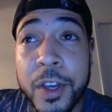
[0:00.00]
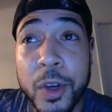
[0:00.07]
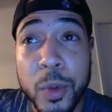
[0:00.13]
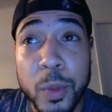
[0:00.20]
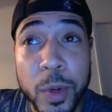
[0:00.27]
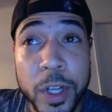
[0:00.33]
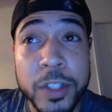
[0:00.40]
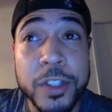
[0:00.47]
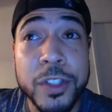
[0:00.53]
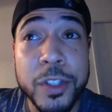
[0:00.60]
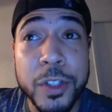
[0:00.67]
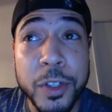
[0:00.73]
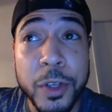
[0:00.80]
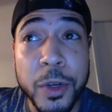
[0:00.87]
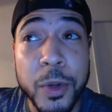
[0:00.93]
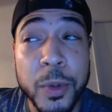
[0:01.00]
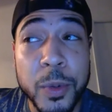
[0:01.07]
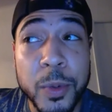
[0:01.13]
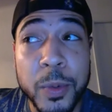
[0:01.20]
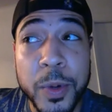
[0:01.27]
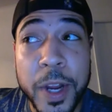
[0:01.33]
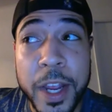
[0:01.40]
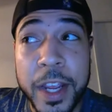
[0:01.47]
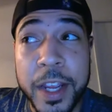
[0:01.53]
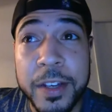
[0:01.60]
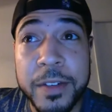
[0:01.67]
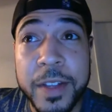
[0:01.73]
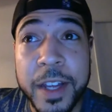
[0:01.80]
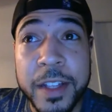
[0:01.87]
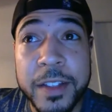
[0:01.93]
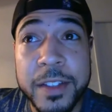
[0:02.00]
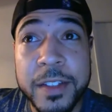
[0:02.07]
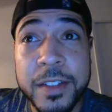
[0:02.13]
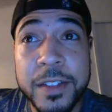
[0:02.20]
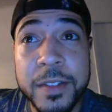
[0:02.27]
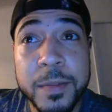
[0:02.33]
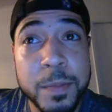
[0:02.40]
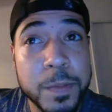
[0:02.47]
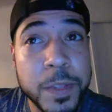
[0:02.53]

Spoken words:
wants to go raid. That's